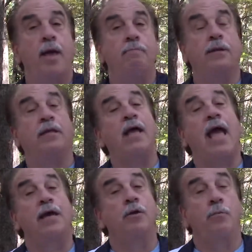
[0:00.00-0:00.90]
But they
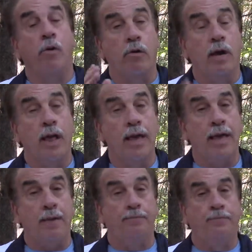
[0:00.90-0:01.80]
had to
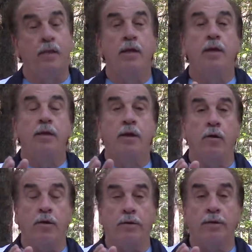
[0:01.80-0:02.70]
proclaim, you
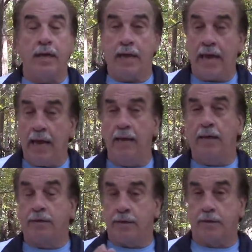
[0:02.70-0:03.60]
know,
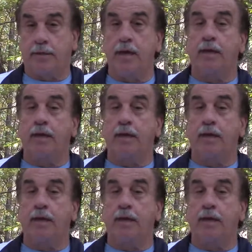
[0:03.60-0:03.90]
healing to the sick.